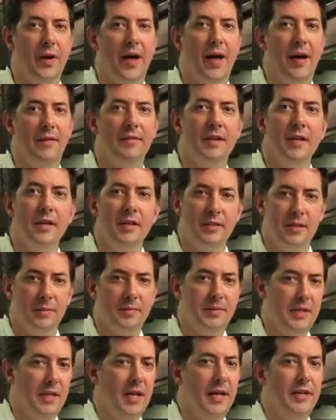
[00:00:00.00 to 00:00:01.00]
have some
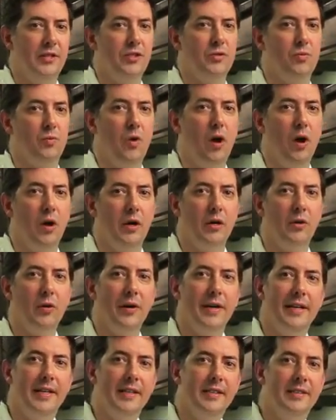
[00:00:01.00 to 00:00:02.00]
sliced raw
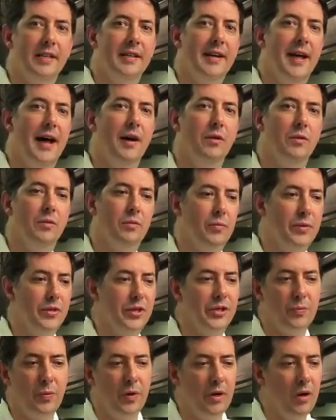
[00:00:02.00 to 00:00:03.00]
ingredients. And now we
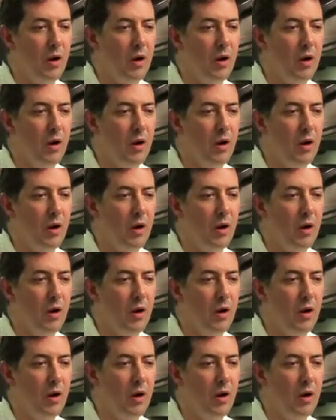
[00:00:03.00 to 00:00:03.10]
just want to